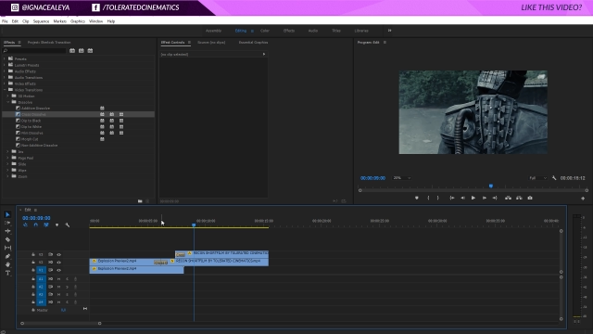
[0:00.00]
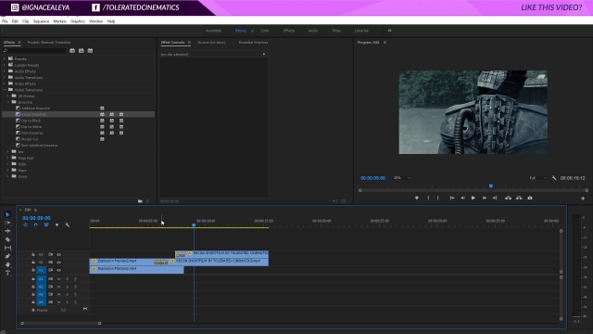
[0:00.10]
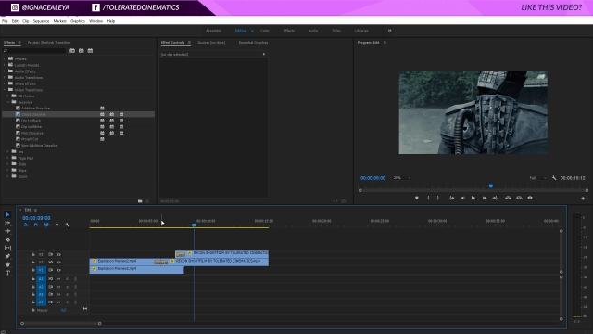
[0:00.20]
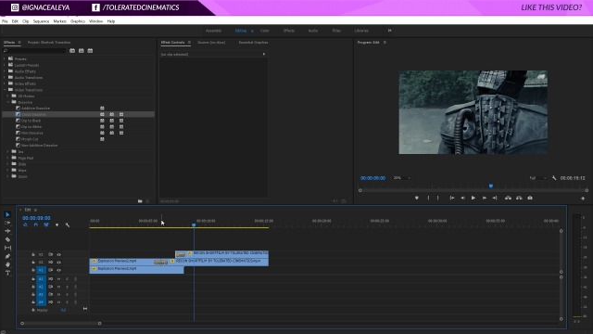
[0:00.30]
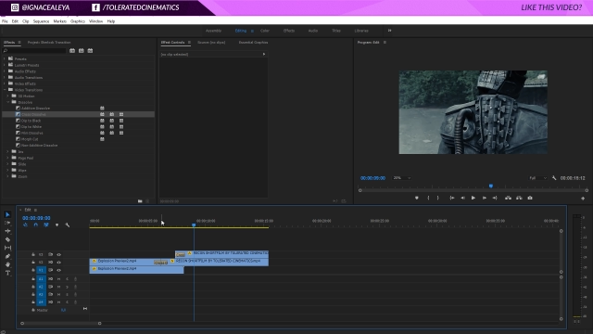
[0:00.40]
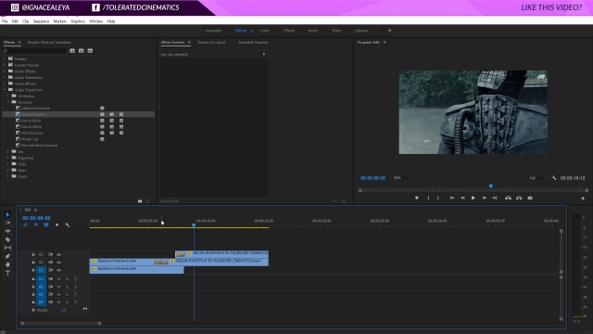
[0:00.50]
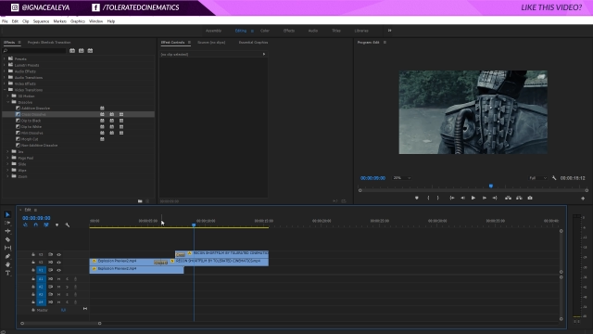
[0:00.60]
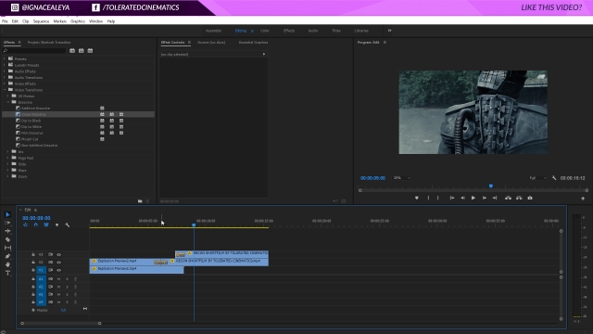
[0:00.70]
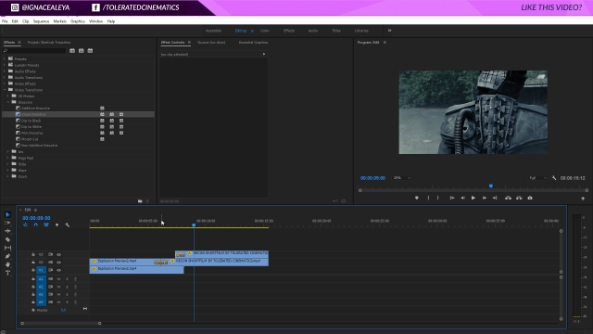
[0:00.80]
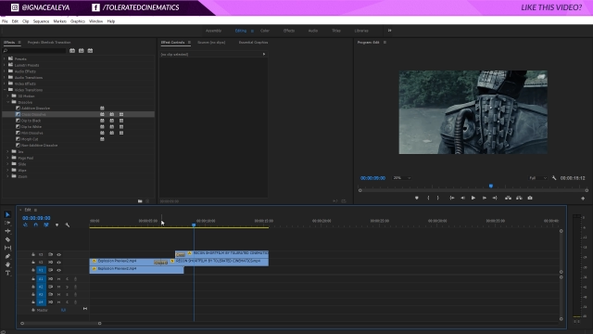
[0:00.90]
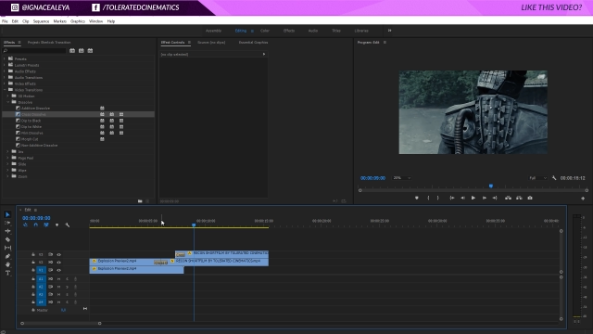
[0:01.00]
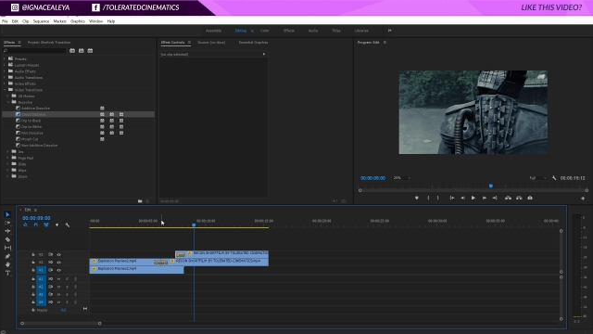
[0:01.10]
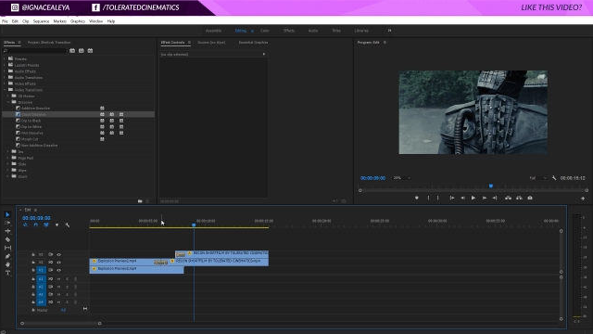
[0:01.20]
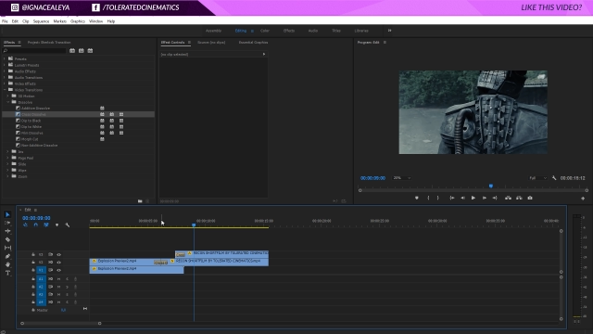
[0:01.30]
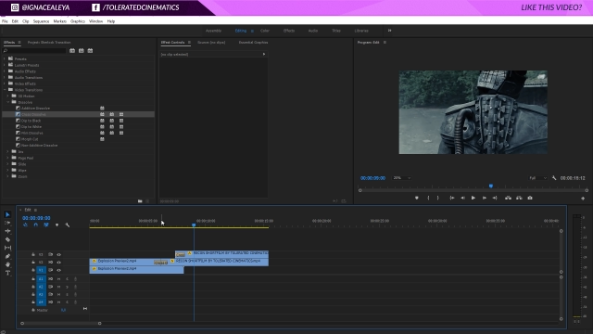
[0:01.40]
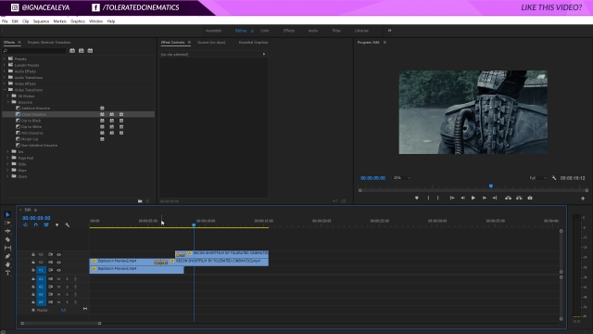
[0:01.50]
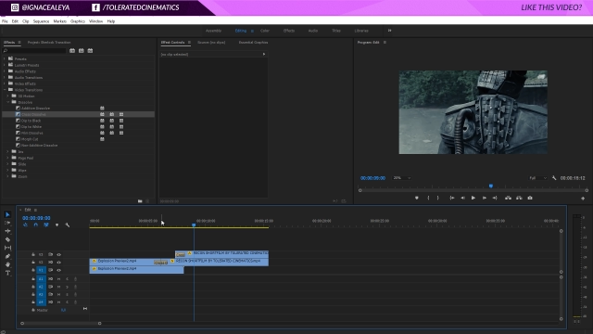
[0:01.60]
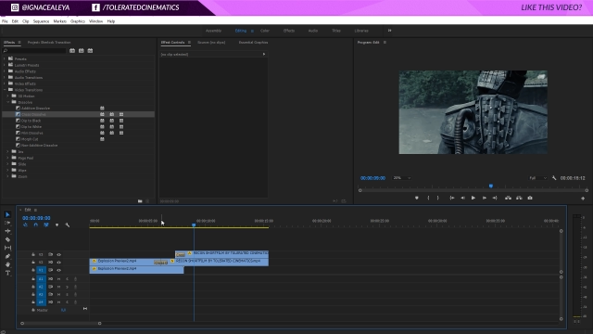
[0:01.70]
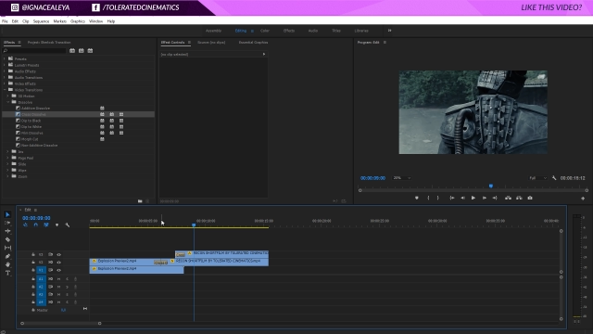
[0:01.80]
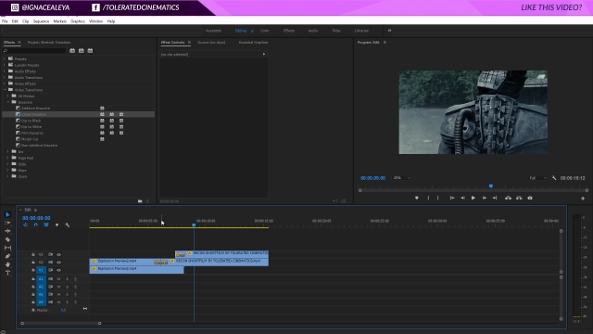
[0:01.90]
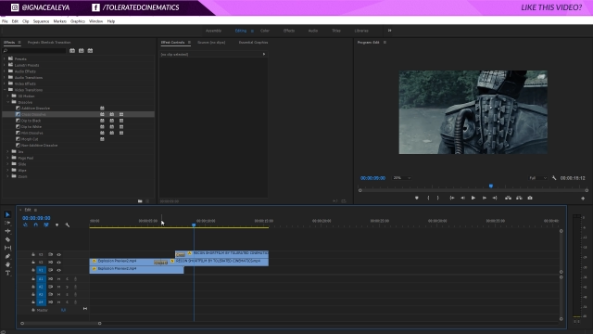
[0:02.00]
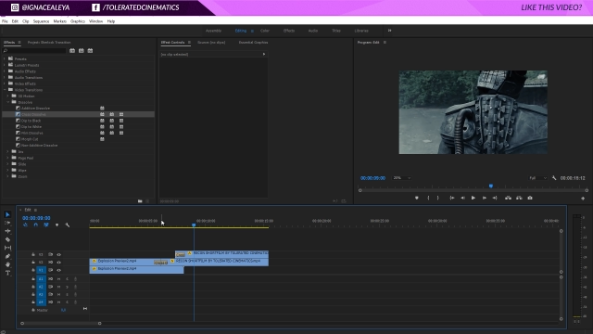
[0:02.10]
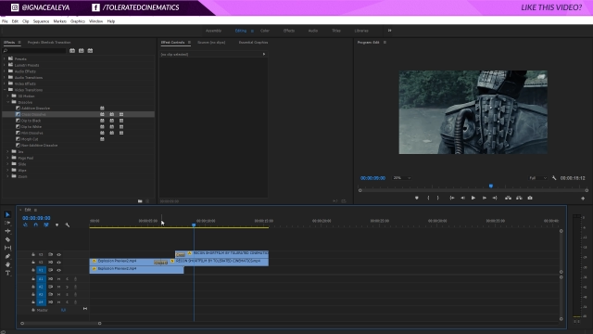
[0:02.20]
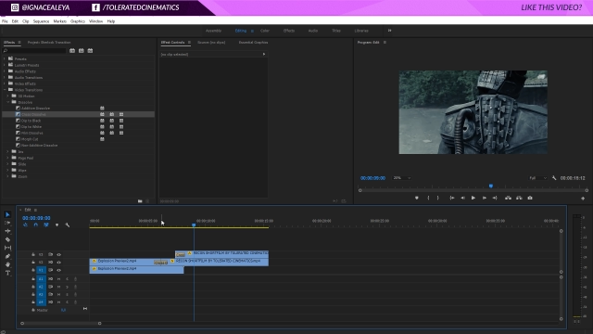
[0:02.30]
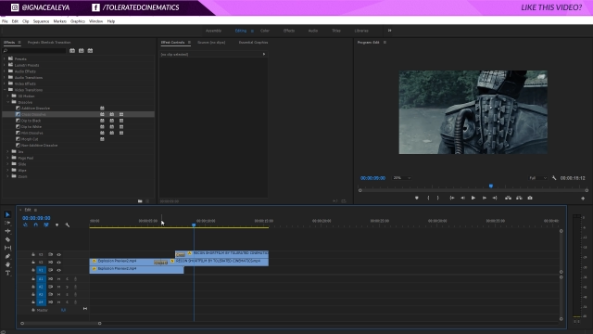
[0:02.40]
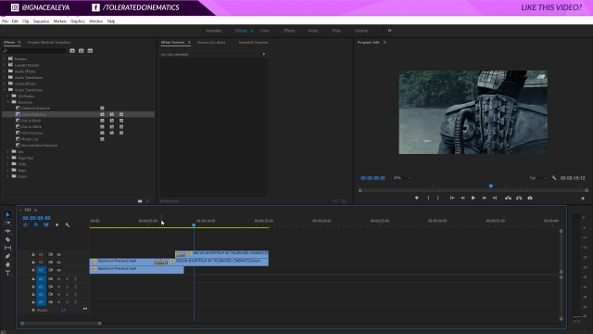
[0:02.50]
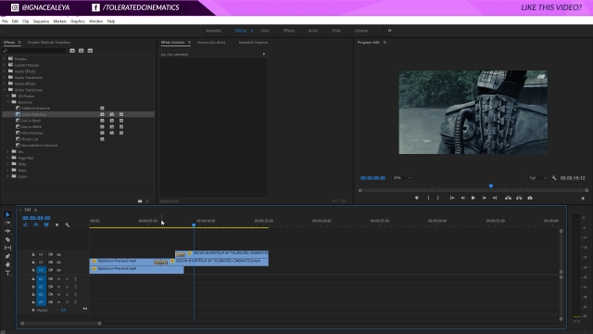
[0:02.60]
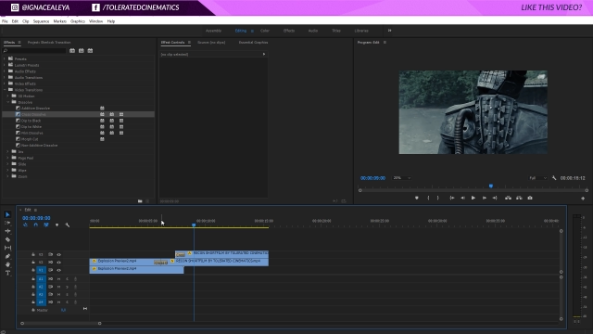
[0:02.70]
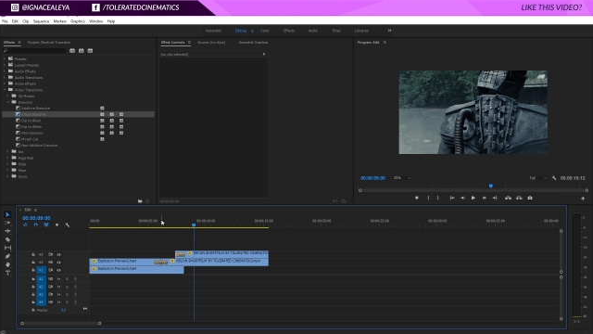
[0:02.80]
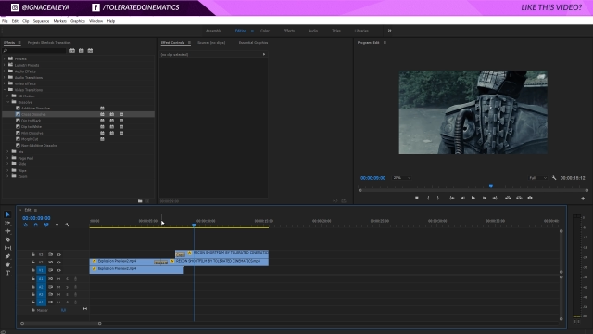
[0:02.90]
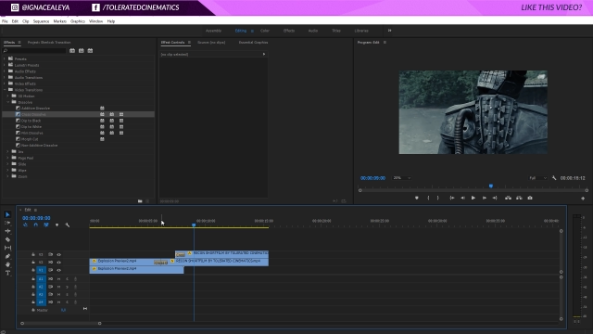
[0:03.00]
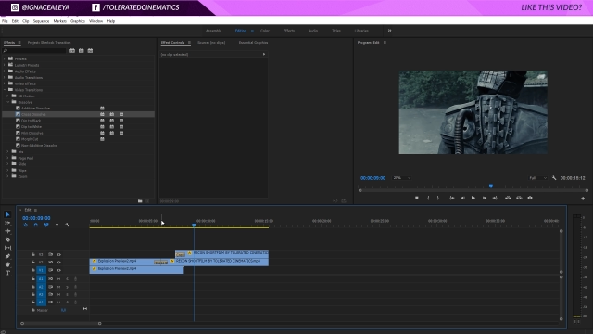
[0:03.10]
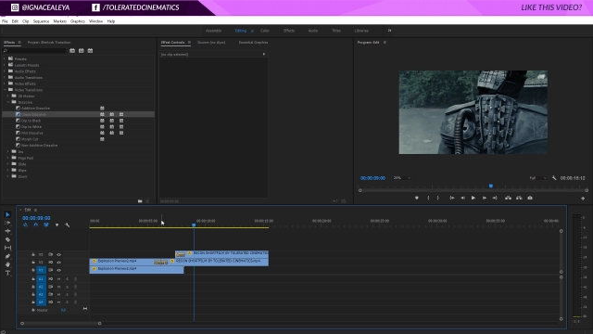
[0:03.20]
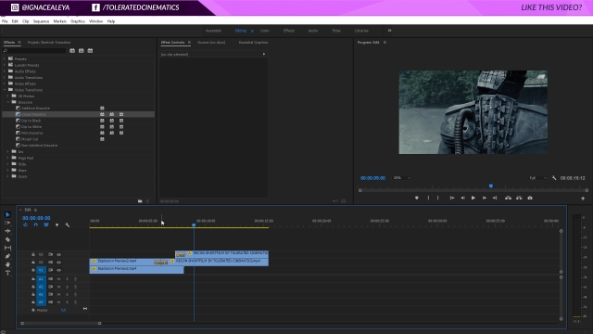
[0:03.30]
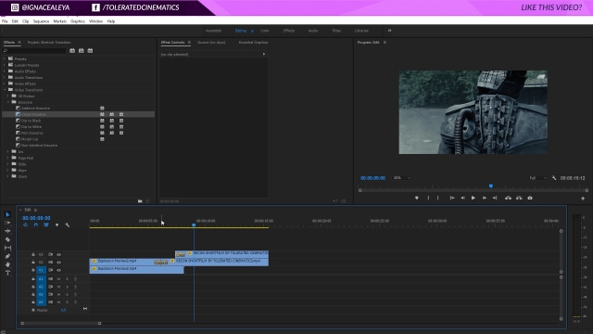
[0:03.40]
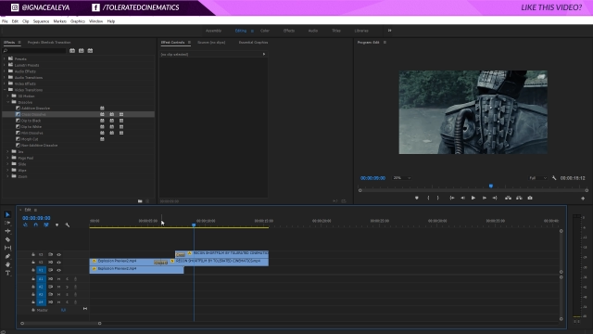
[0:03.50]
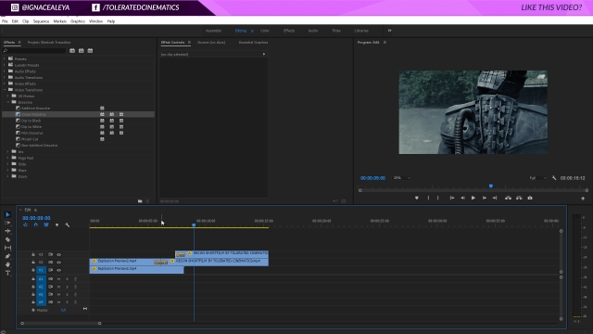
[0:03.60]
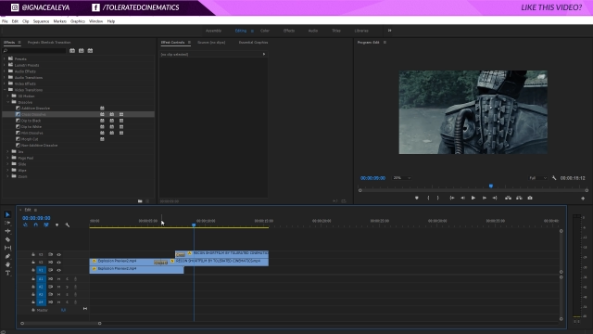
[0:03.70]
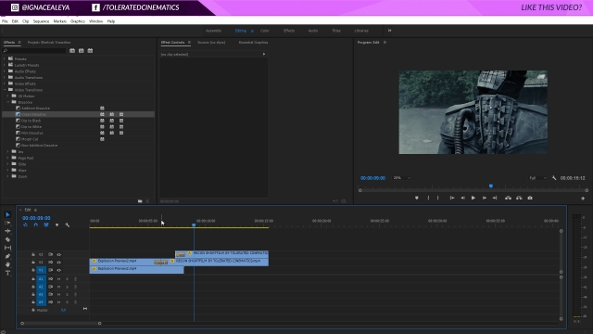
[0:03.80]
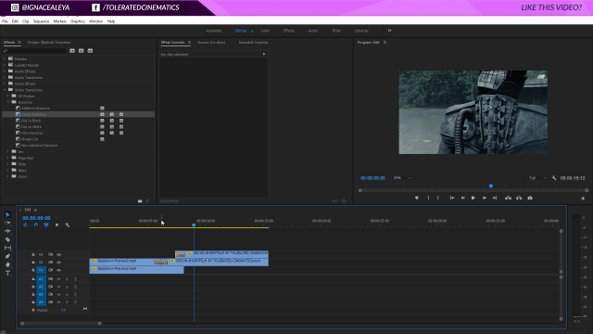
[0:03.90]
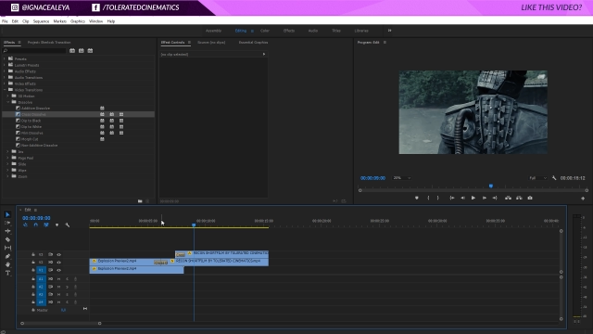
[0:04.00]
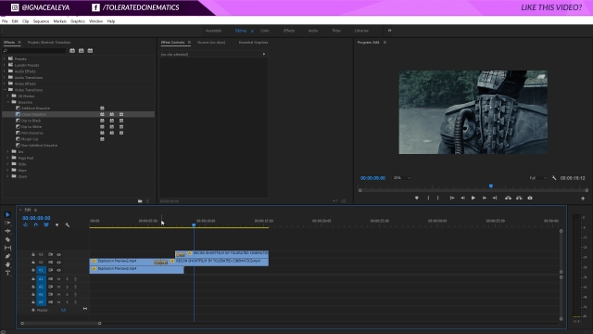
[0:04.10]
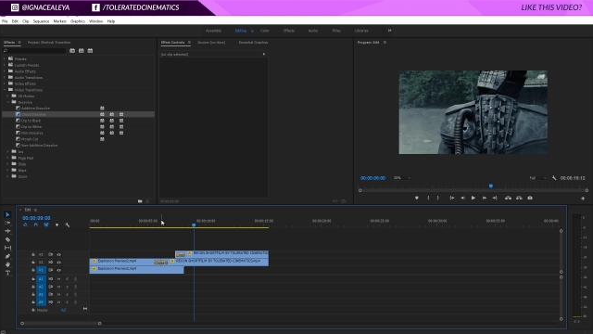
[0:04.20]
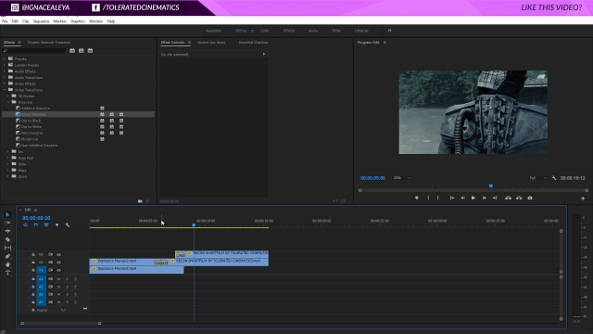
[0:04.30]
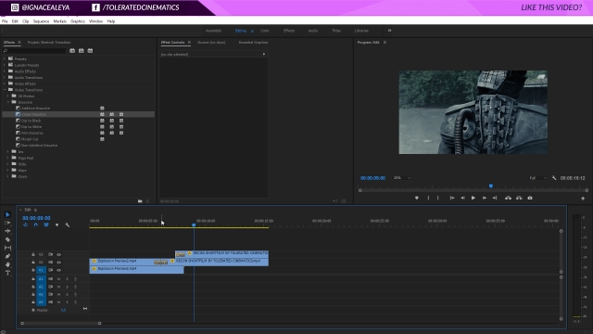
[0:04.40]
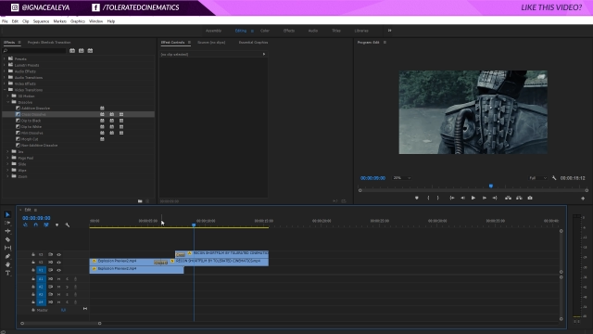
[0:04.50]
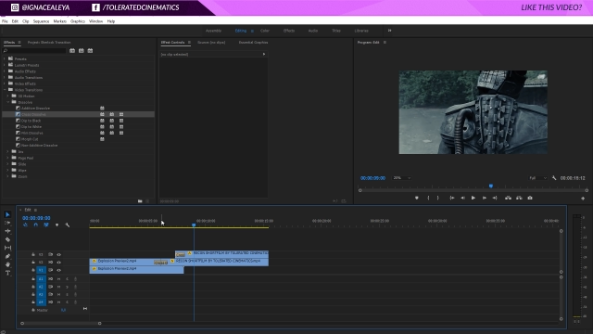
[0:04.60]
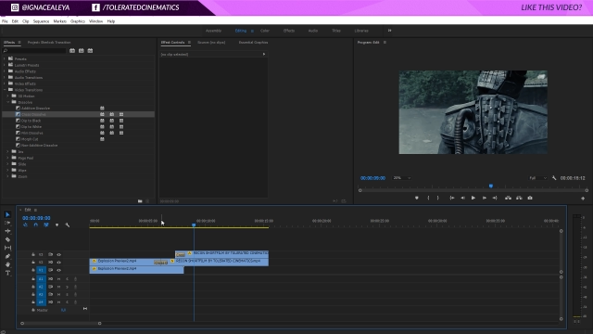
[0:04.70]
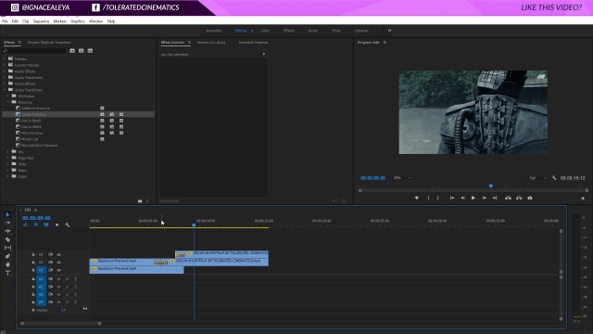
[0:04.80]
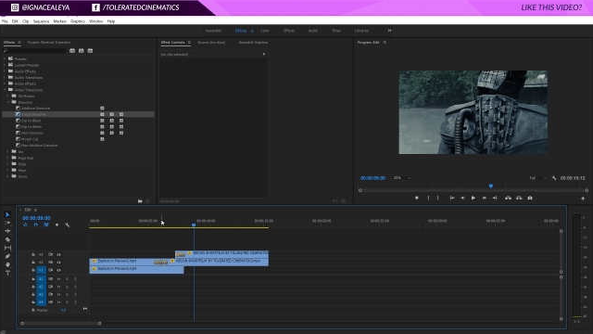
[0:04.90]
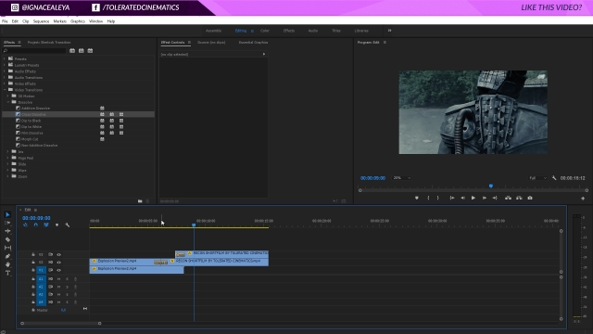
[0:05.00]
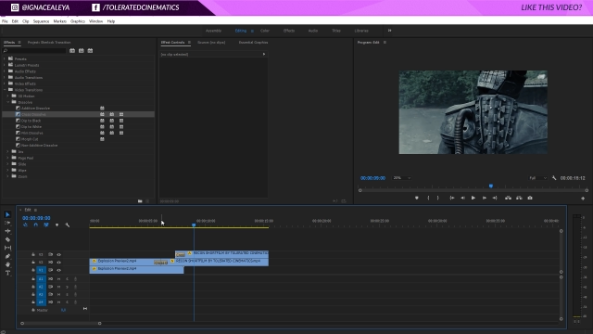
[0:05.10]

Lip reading: No face is visible, so there are no lips to read.